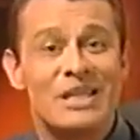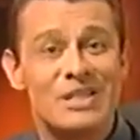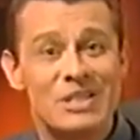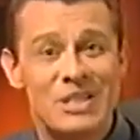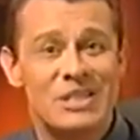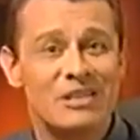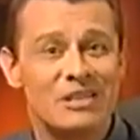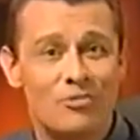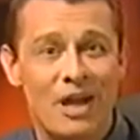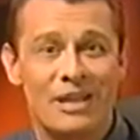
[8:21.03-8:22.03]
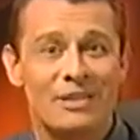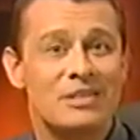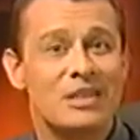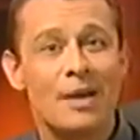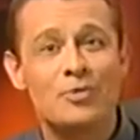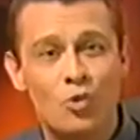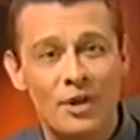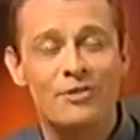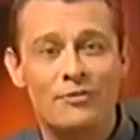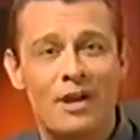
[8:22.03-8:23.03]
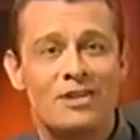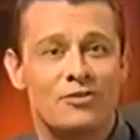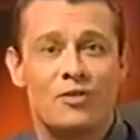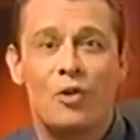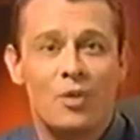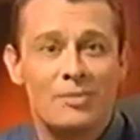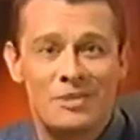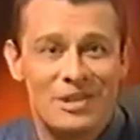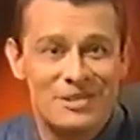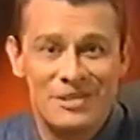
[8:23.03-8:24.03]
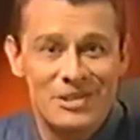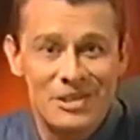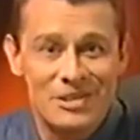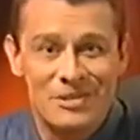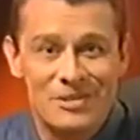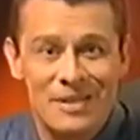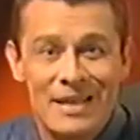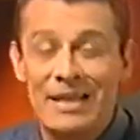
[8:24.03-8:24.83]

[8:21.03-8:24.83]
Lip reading: consistently rank in the top 25 of all websites in existence.